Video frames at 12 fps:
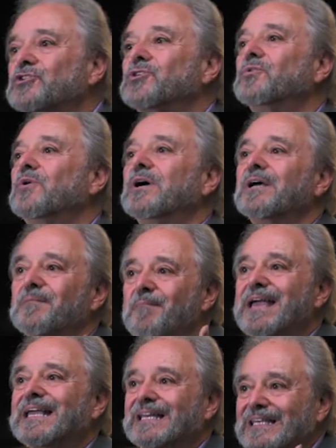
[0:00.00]
to
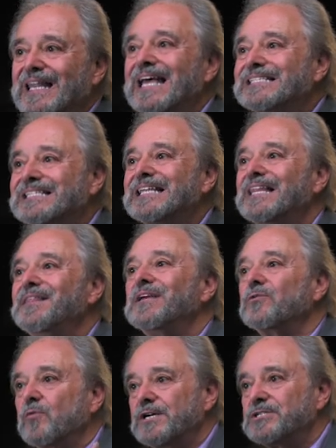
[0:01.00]
make it less than the
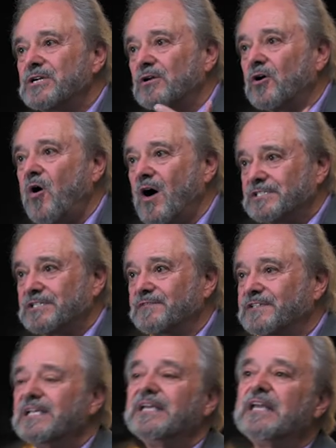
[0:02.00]
original cost of
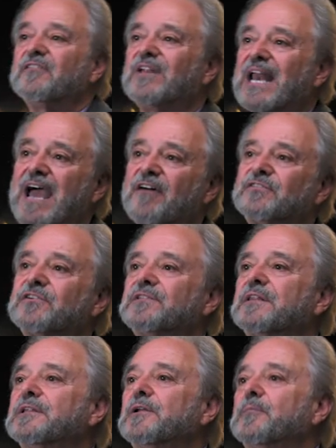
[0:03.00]
tea even after the
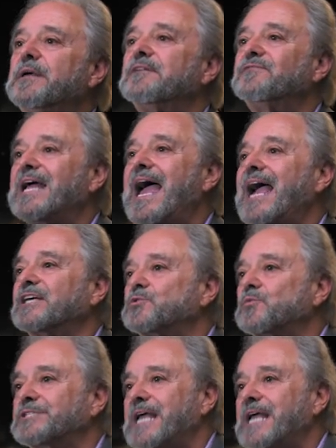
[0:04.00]
little bit of tax was